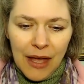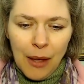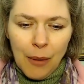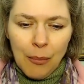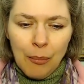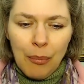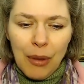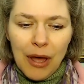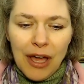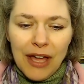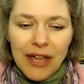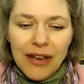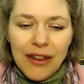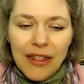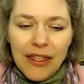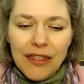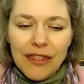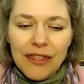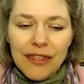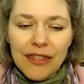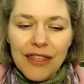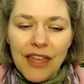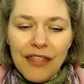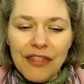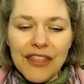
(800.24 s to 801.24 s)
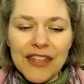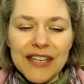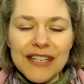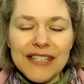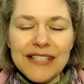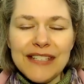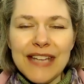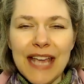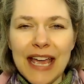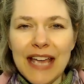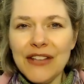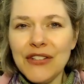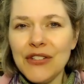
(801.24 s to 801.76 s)
but that the
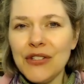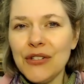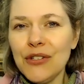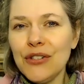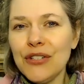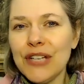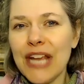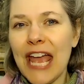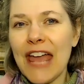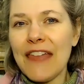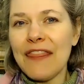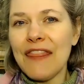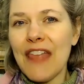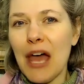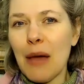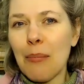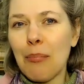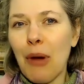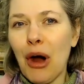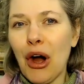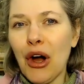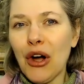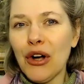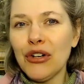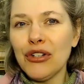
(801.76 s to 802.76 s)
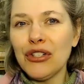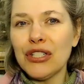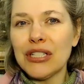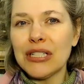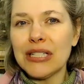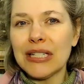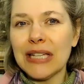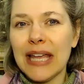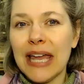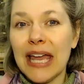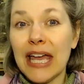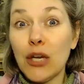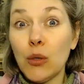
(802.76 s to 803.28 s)
desert and that parched
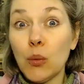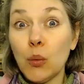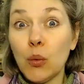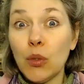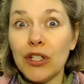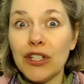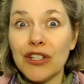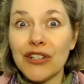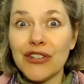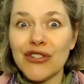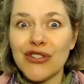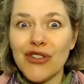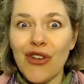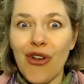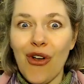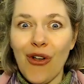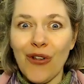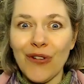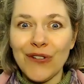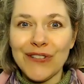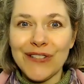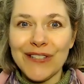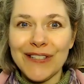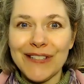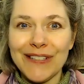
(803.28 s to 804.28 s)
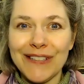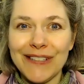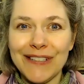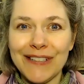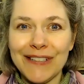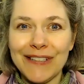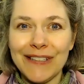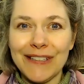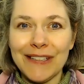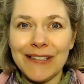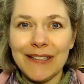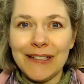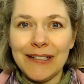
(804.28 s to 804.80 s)
land would exult.
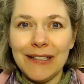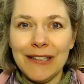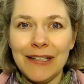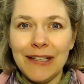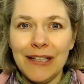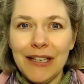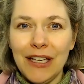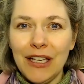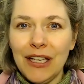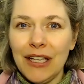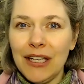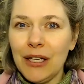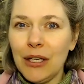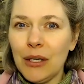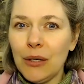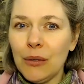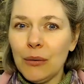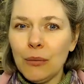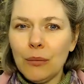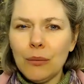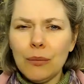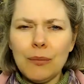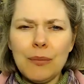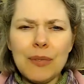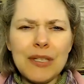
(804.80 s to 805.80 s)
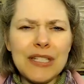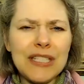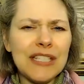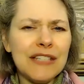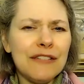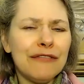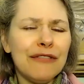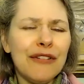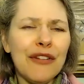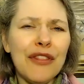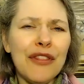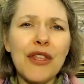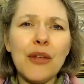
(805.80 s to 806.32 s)
It would be
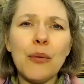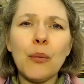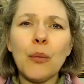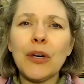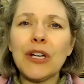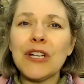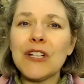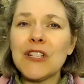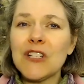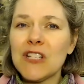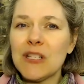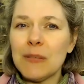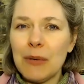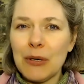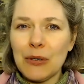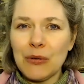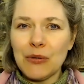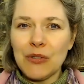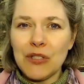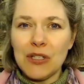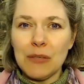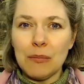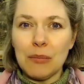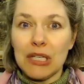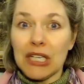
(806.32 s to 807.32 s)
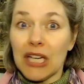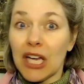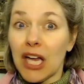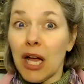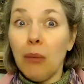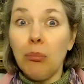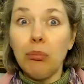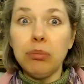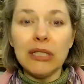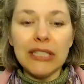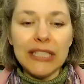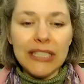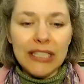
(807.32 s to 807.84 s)
different than what it's supposed to be, a
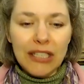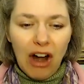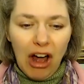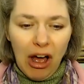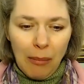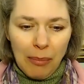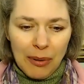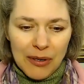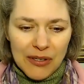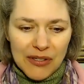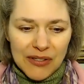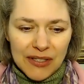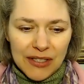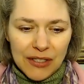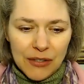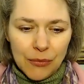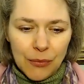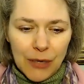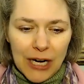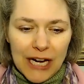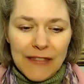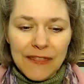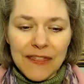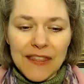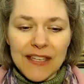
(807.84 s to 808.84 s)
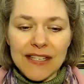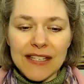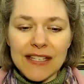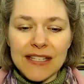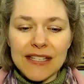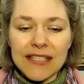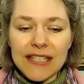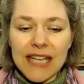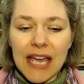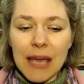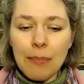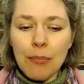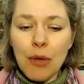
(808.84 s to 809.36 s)
complete opposite, right? The
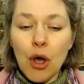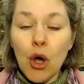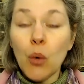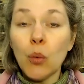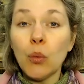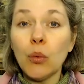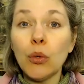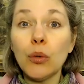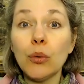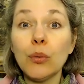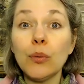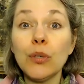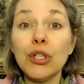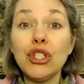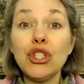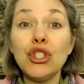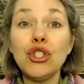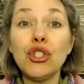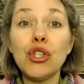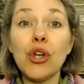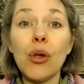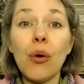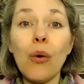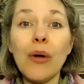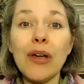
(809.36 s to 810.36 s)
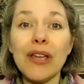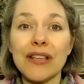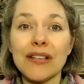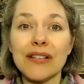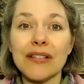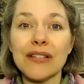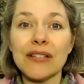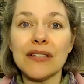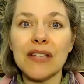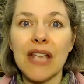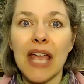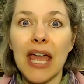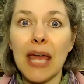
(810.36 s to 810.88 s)
steppe will
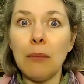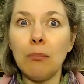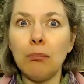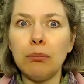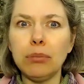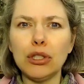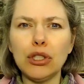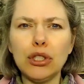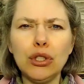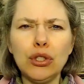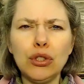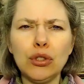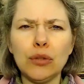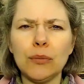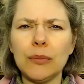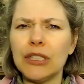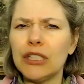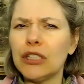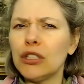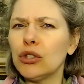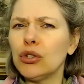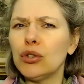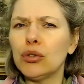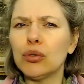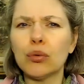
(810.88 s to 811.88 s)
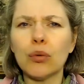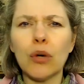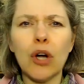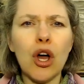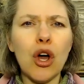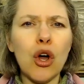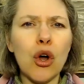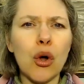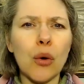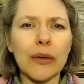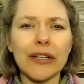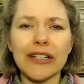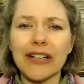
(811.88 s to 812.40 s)
rejoice and bloom, it'll
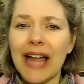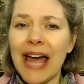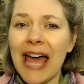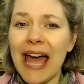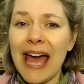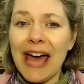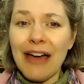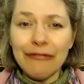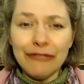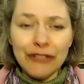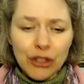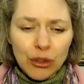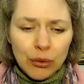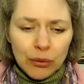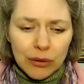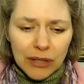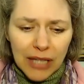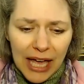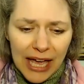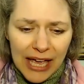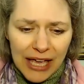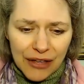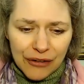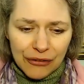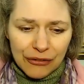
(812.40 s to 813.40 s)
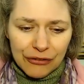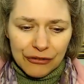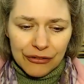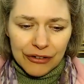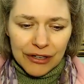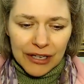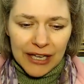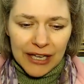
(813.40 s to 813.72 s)
grow, it'll have new life.